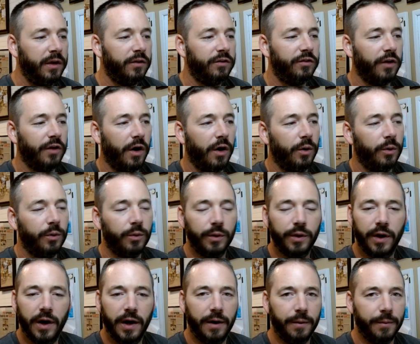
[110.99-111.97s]

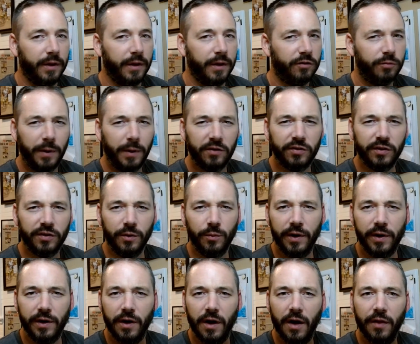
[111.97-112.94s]
So, uh, and especially
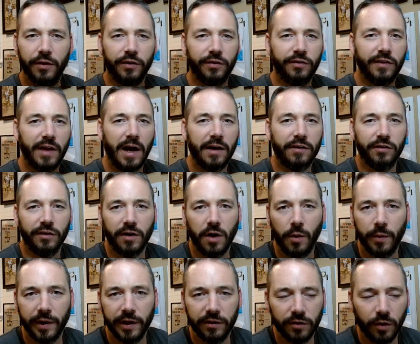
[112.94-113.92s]
when other stocks are
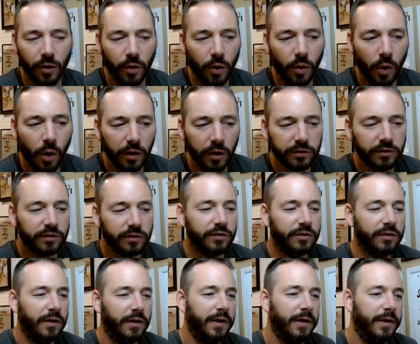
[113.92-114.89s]
going into
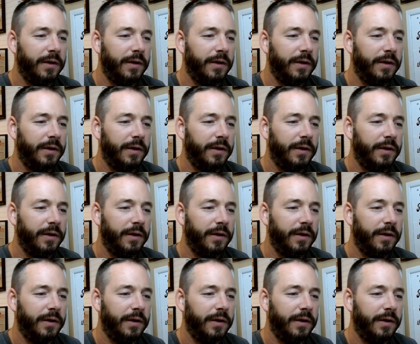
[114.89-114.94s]
halts,